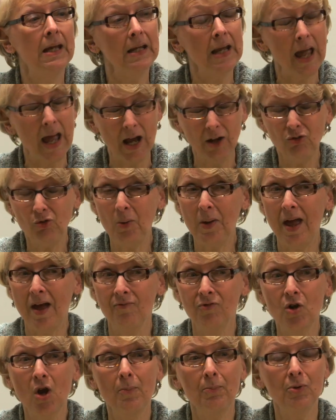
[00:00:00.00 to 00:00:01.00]
and
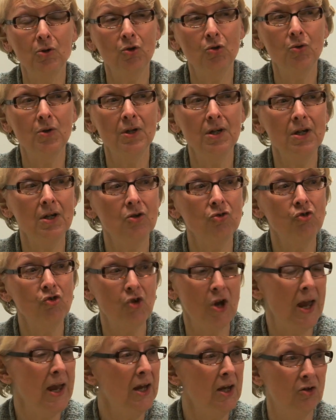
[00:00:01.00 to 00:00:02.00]
actually have an opportunity
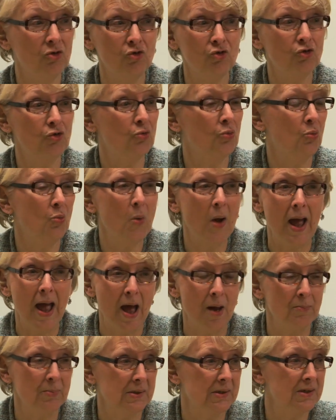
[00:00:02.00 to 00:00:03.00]
to change
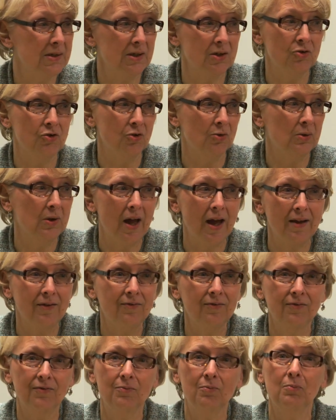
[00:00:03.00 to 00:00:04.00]
what happens in your life.